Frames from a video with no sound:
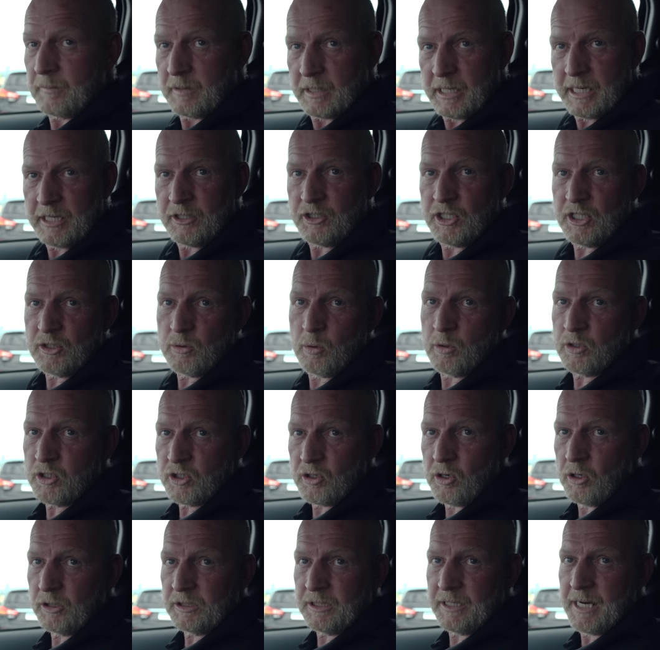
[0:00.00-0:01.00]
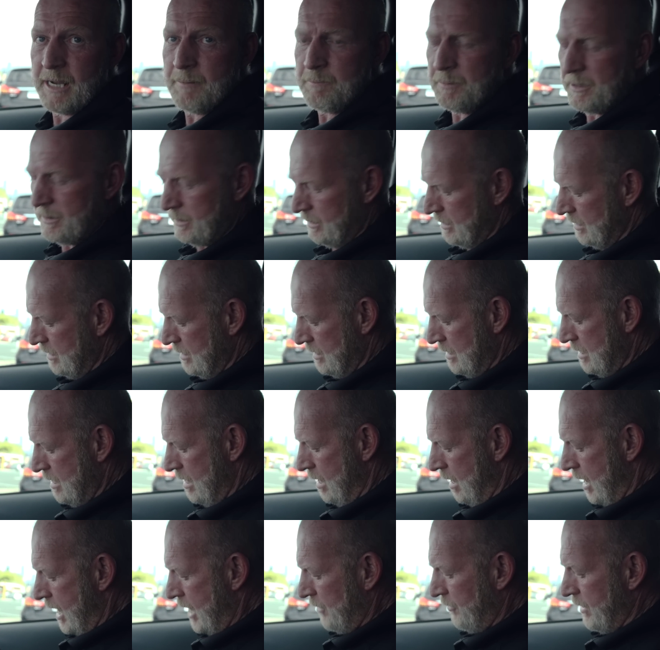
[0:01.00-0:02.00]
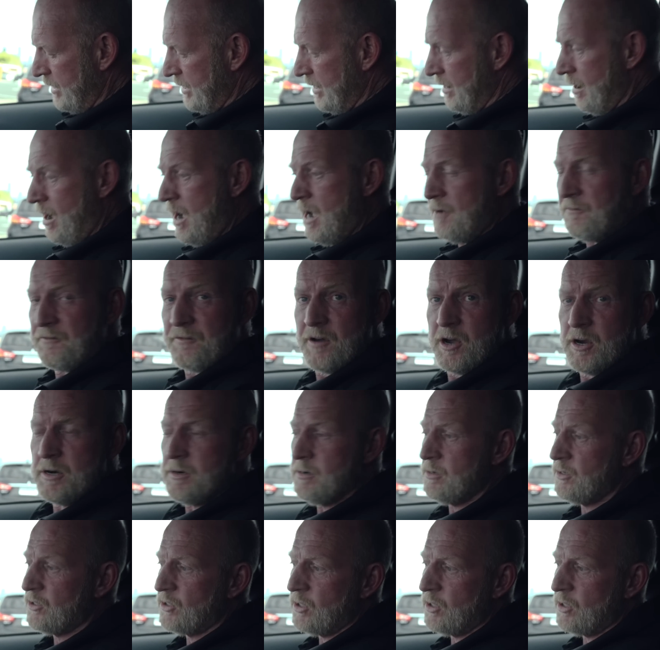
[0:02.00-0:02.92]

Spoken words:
and she's all started up. I run an iPhone,